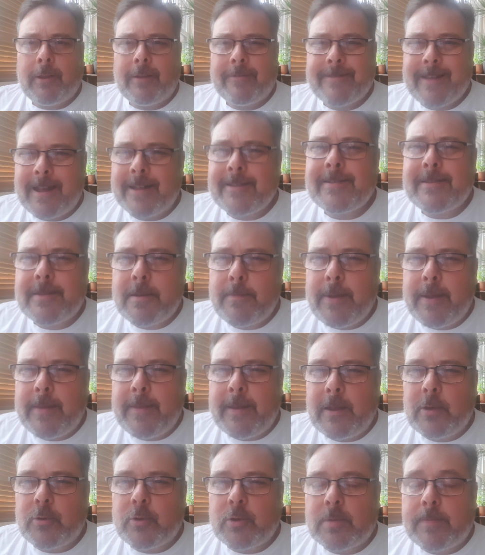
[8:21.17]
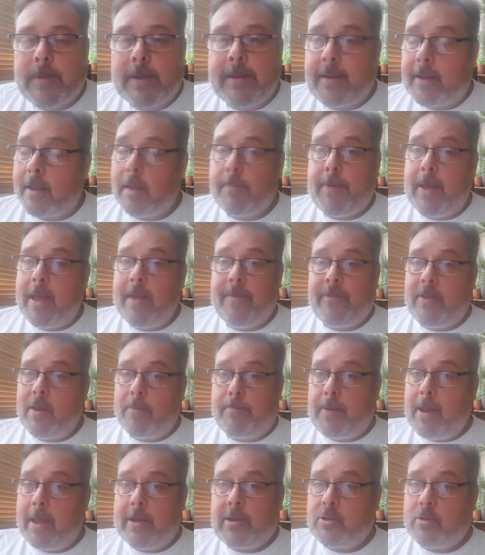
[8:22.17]
That's the bit that interests me. Now, you're paying for your
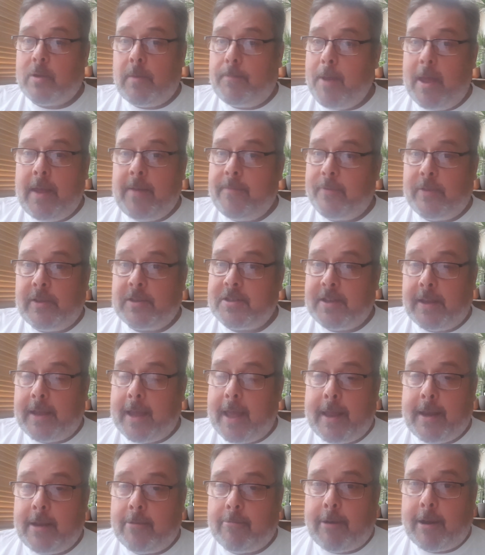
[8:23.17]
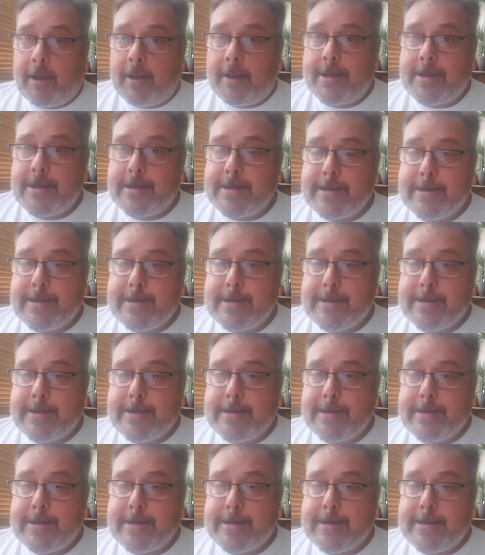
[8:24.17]
pledge. You're paying for the ticket anyway.